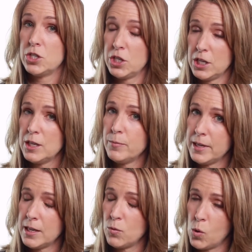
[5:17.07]
T
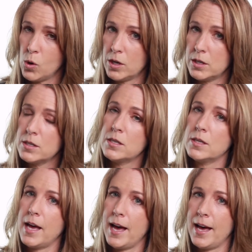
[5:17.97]
B ward
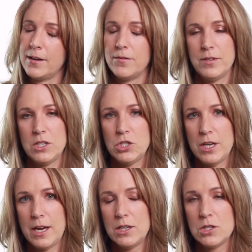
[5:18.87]
at V
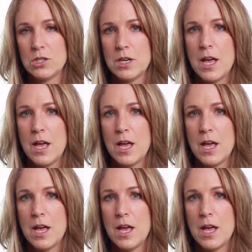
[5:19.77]
G H,